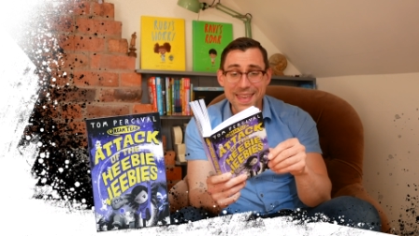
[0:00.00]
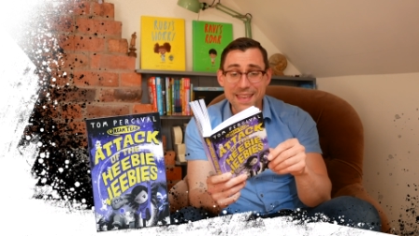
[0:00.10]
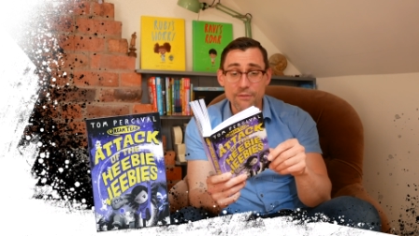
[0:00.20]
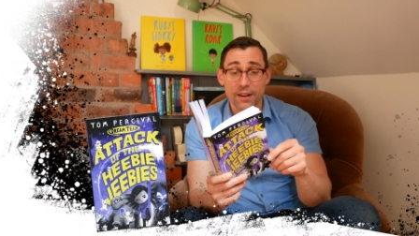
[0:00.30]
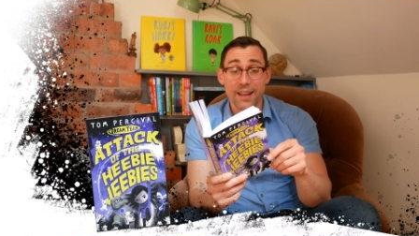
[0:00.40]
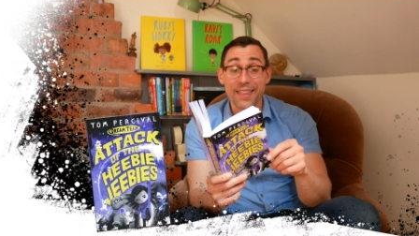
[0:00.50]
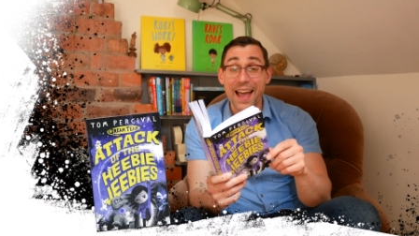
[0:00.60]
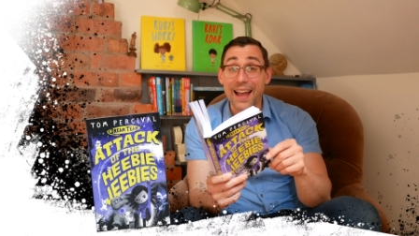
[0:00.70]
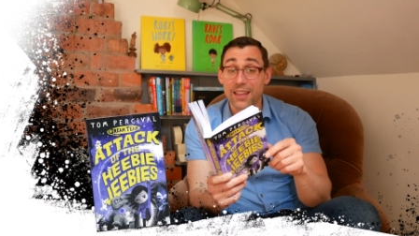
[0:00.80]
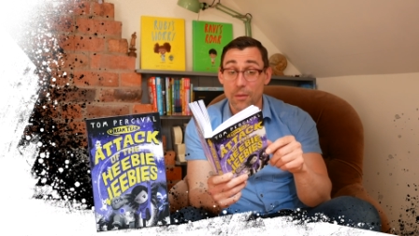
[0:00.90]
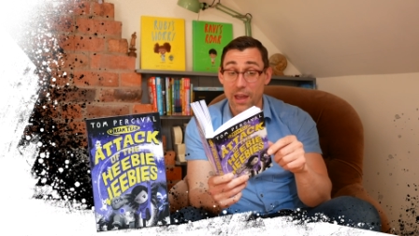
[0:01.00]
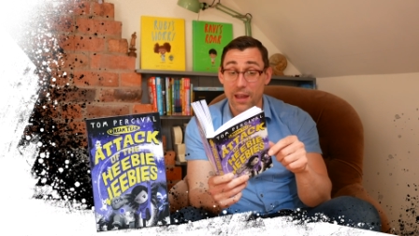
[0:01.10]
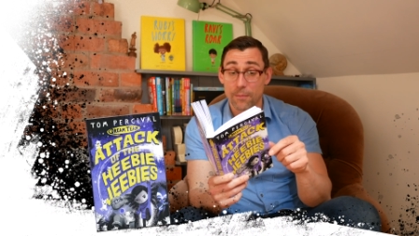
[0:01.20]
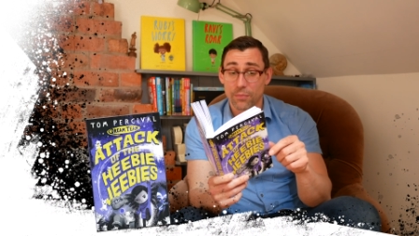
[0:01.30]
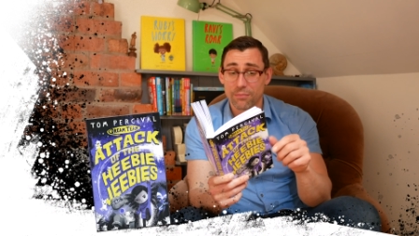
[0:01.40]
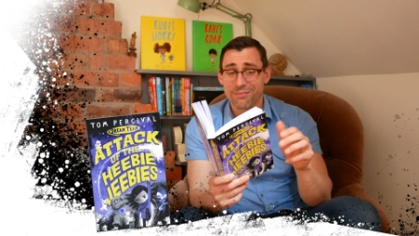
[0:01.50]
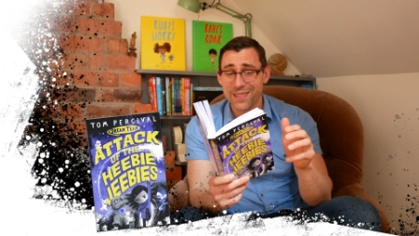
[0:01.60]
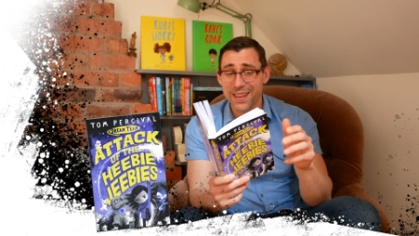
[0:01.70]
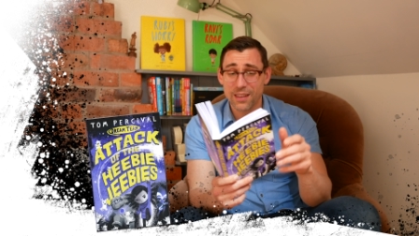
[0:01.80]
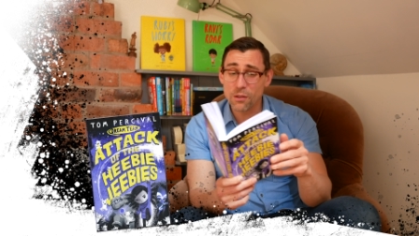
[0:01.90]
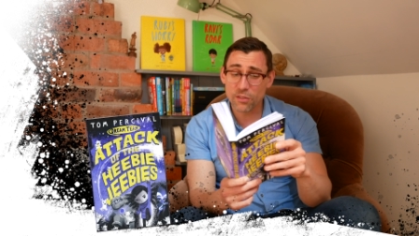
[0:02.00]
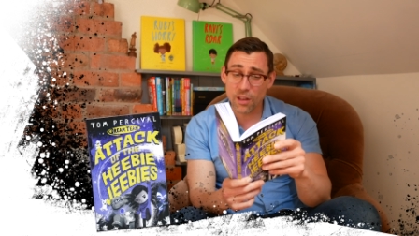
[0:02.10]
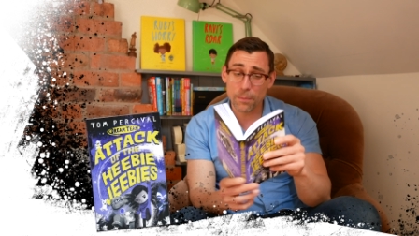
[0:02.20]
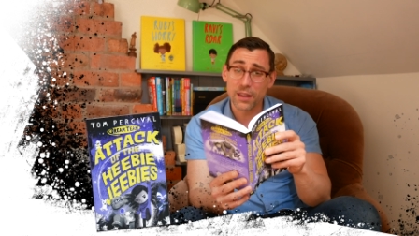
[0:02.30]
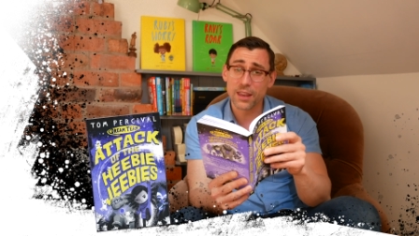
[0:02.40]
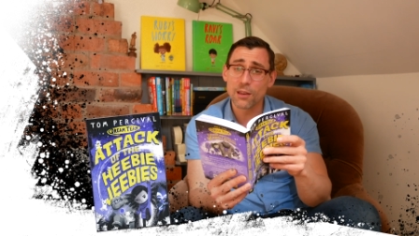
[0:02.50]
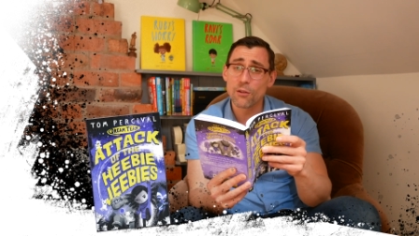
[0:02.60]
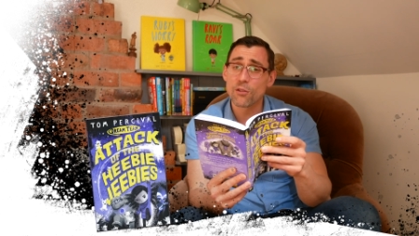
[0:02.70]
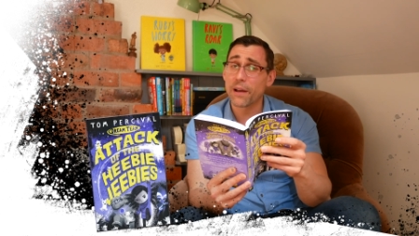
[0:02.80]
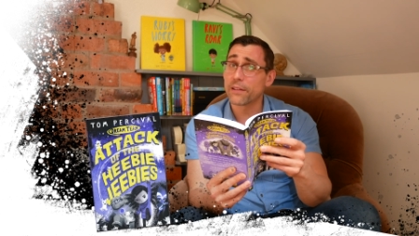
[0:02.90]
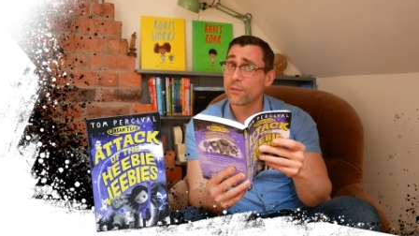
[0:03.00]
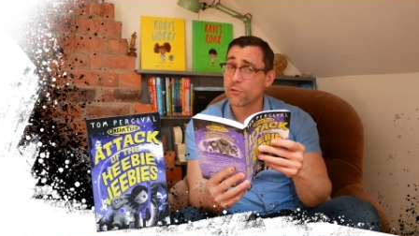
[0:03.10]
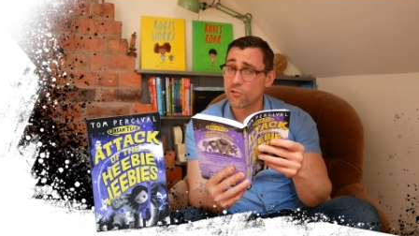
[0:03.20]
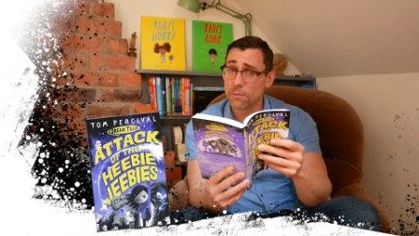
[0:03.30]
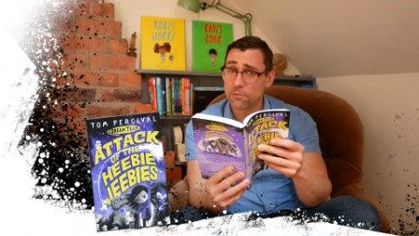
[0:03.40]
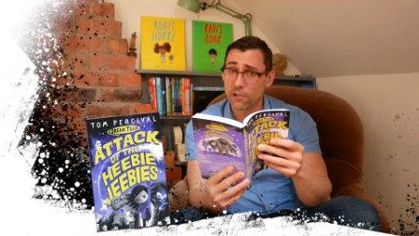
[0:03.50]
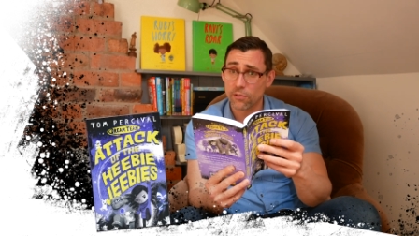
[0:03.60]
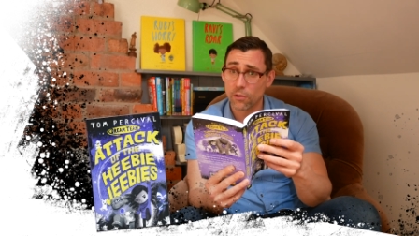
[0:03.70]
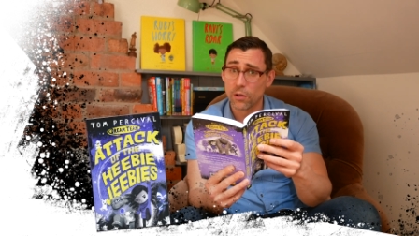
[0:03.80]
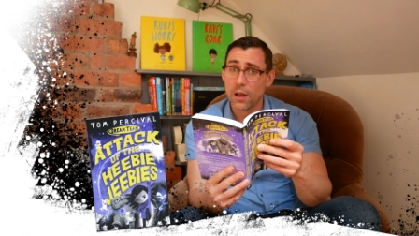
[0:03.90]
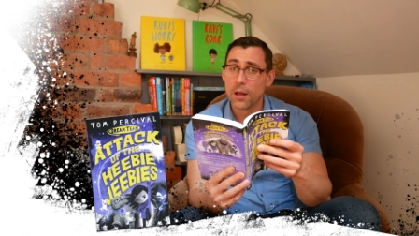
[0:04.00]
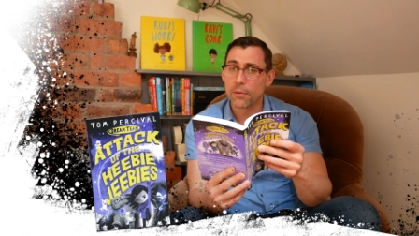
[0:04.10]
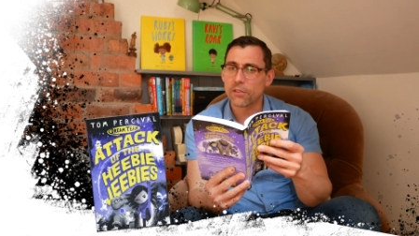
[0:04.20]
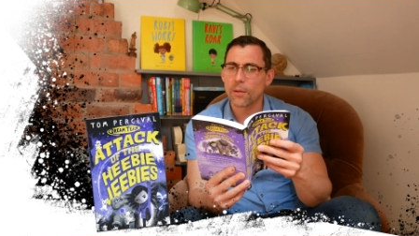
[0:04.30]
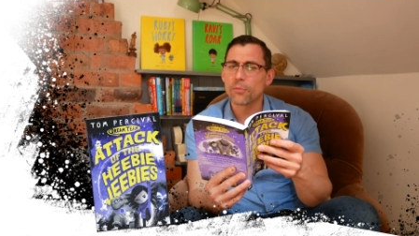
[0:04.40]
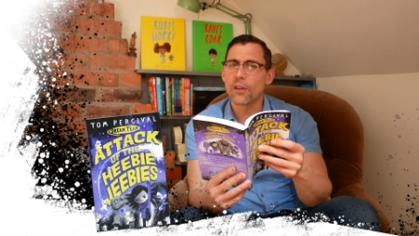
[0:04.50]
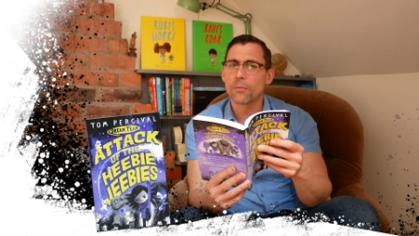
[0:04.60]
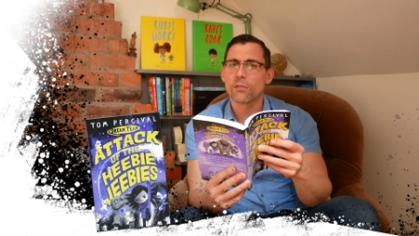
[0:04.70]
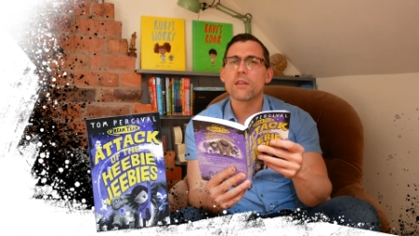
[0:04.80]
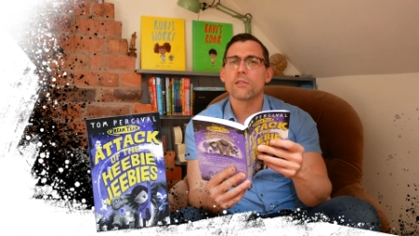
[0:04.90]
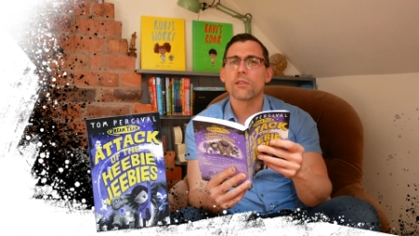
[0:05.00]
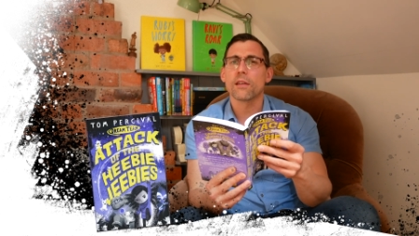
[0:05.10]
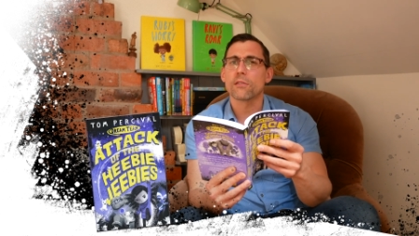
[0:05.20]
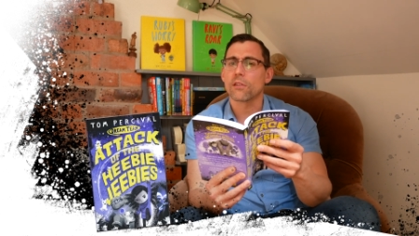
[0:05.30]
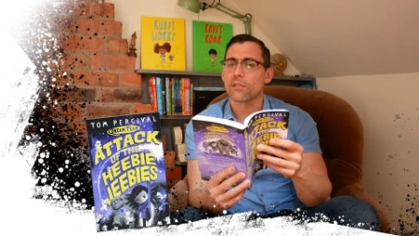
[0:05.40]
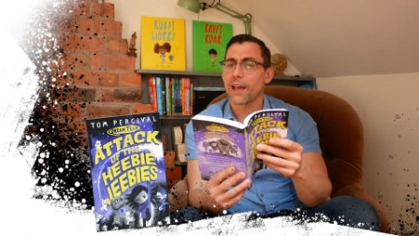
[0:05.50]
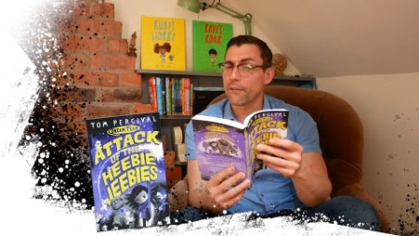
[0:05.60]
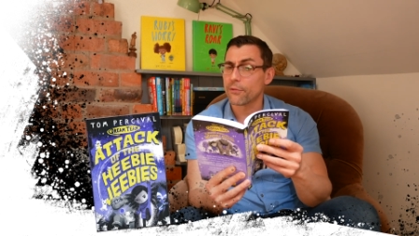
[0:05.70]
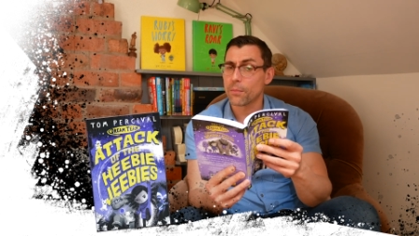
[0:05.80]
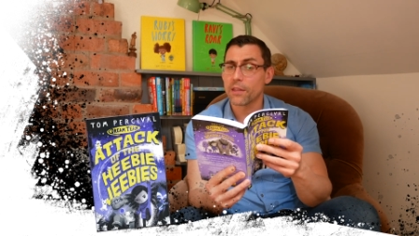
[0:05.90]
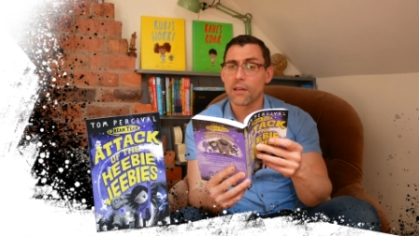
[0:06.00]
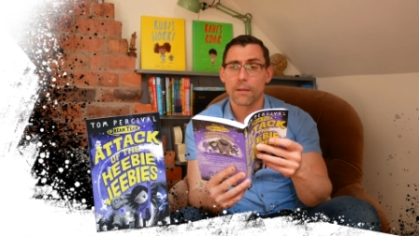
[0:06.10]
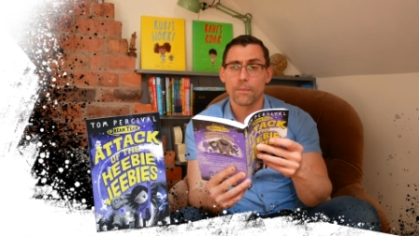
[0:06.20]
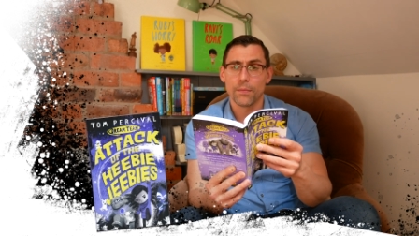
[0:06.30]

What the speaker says: even an anger mare. It used up a huge amount of dream crystal, but sometimes these things just have to be done.